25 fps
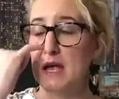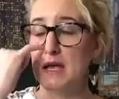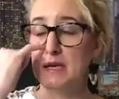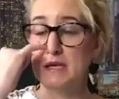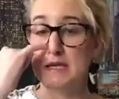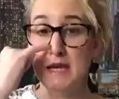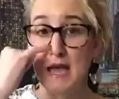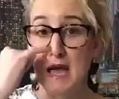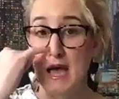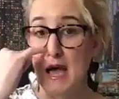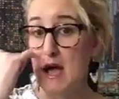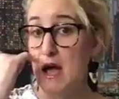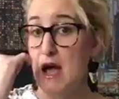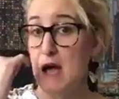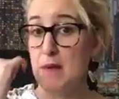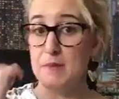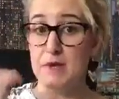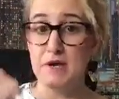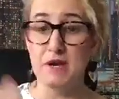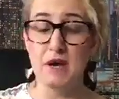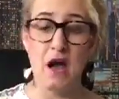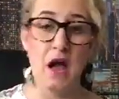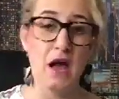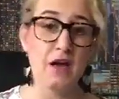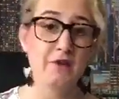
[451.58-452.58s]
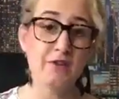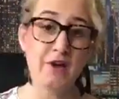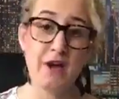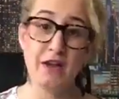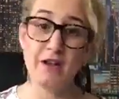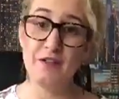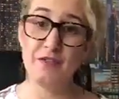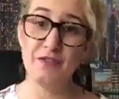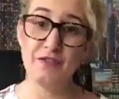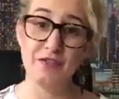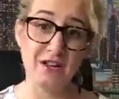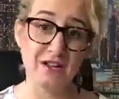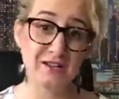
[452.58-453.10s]
Yeah, I mean, I've
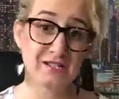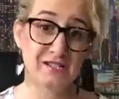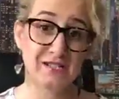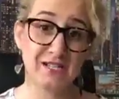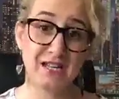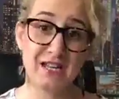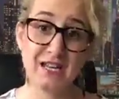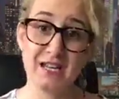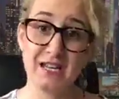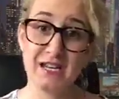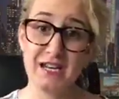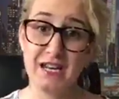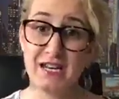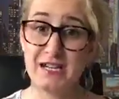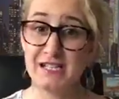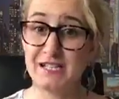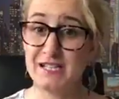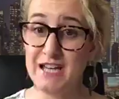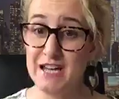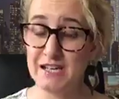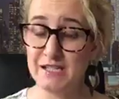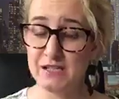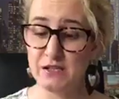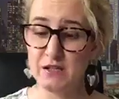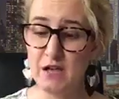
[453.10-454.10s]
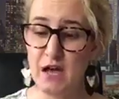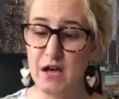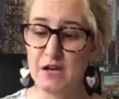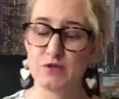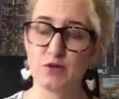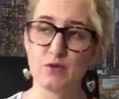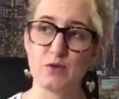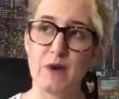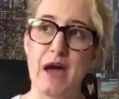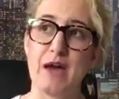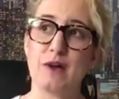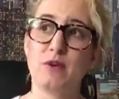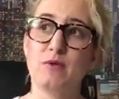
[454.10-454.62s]
got thick skin and it takes a lot
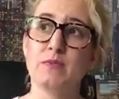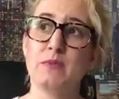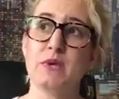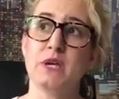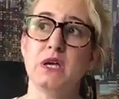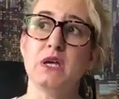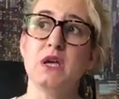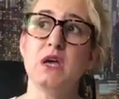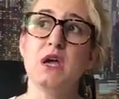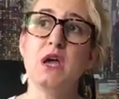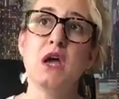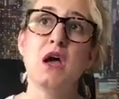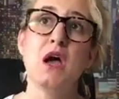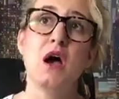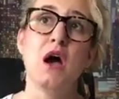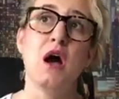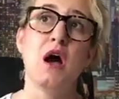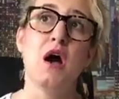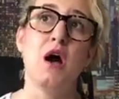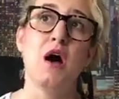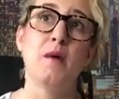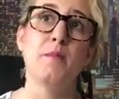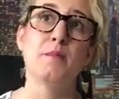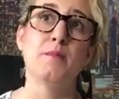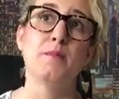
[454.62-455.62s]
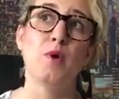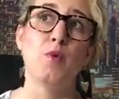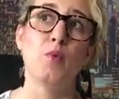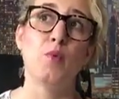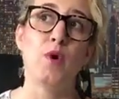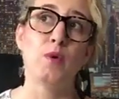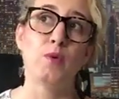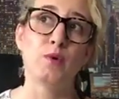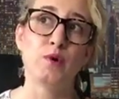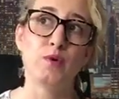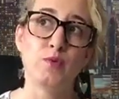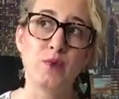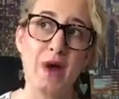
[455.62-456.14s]
to rattle me. But
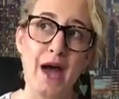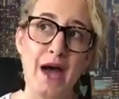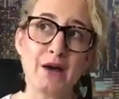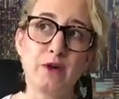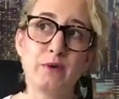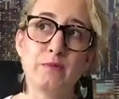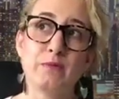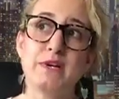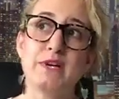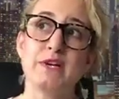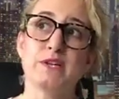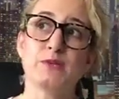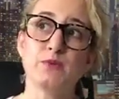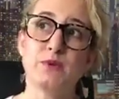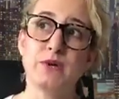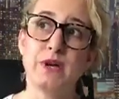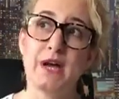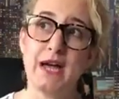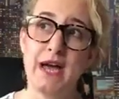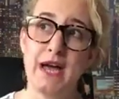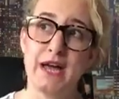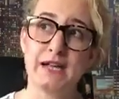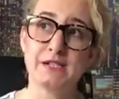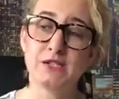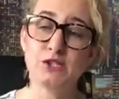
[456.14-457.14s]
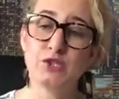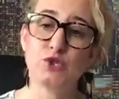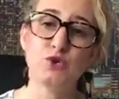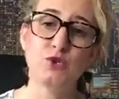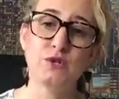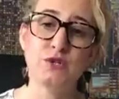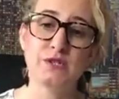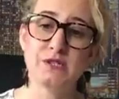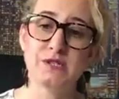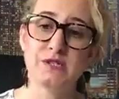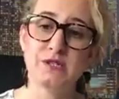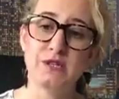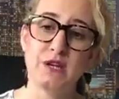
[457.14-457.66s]
what would rattle me is when I had
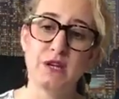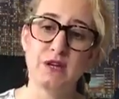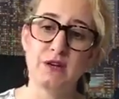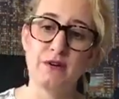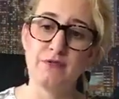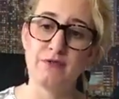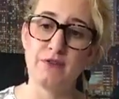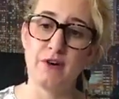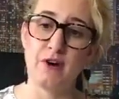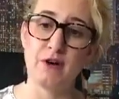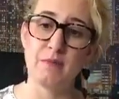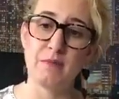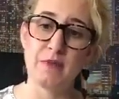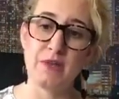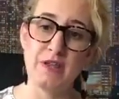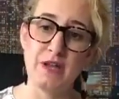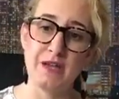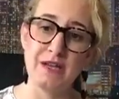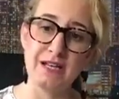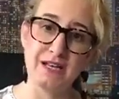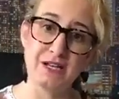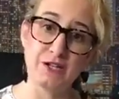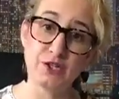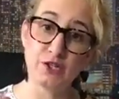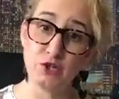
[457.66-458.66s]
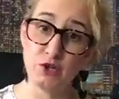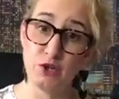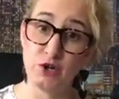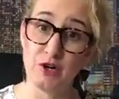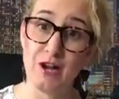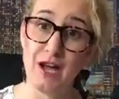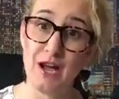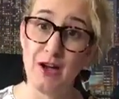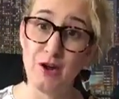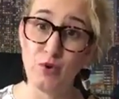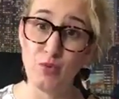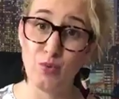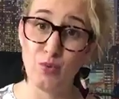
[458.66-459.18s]
students sitting in front of me that needed to learn
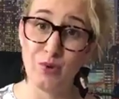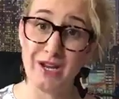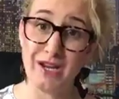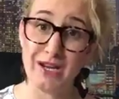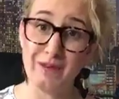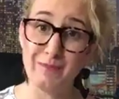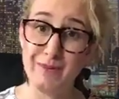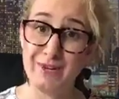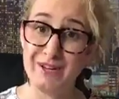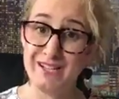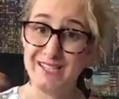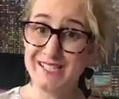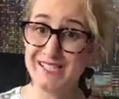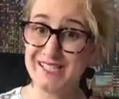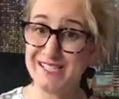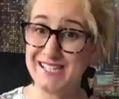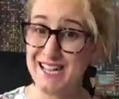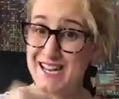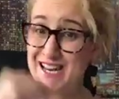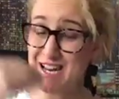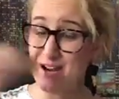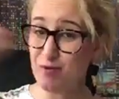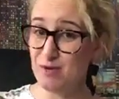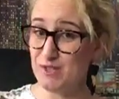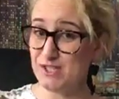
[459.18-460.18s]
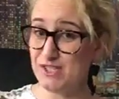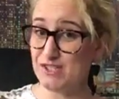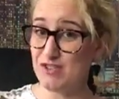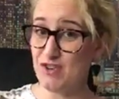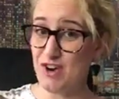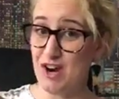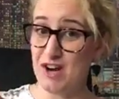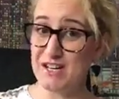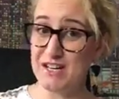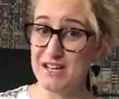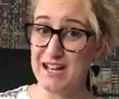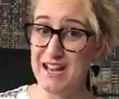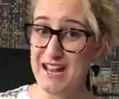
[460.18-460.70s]
how to read, but instead I was
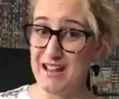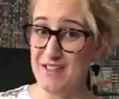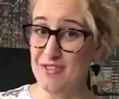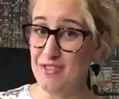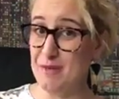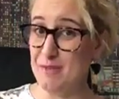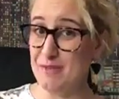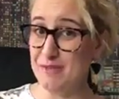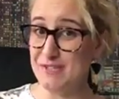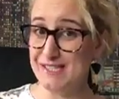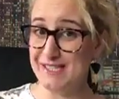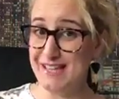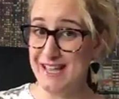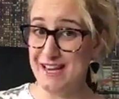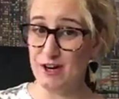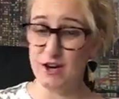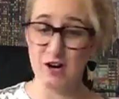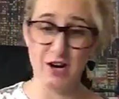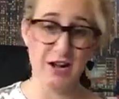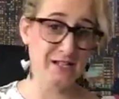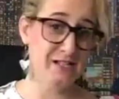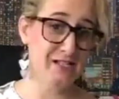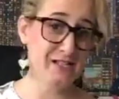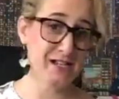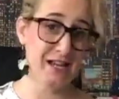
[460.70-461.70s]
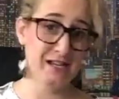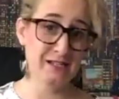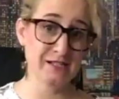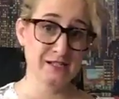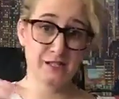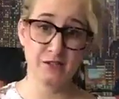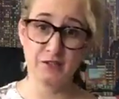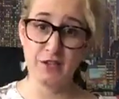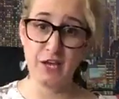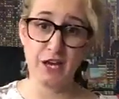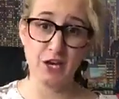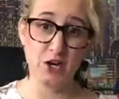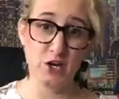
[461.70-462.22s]
trying to hand them a standardized test
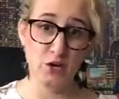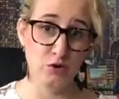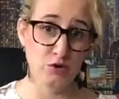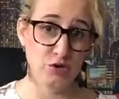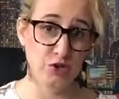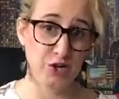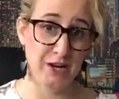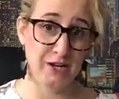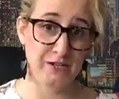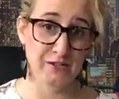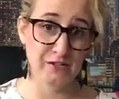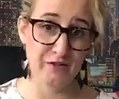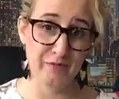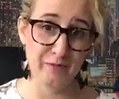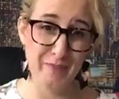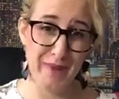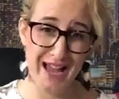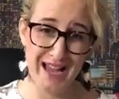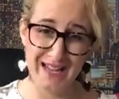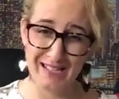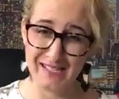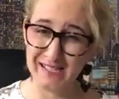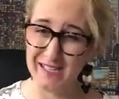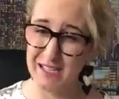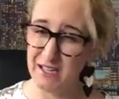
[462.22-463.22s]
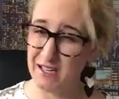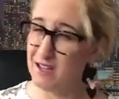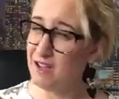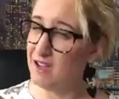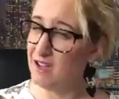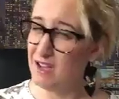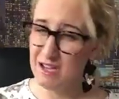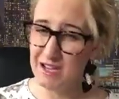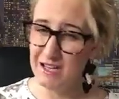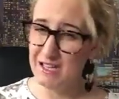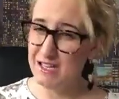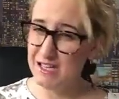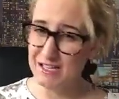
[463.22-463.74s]
that they had no chance of passing.
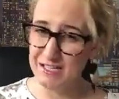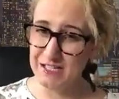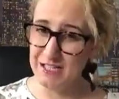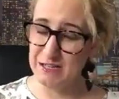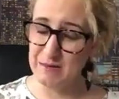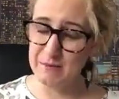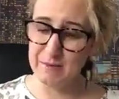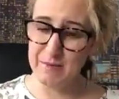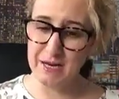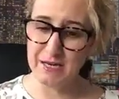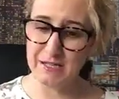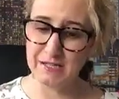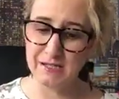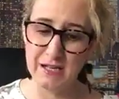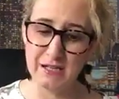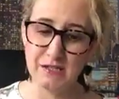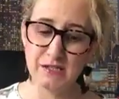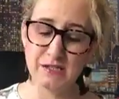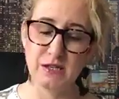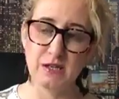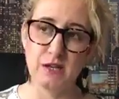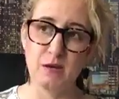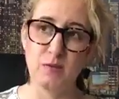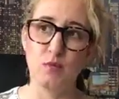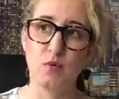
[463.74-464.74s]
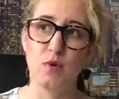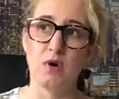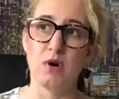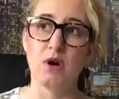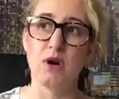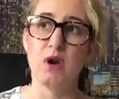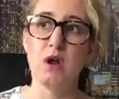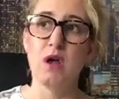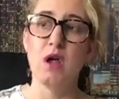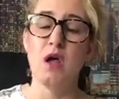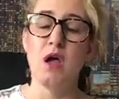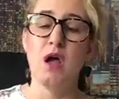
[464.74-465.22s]
It didn't make sense anymore.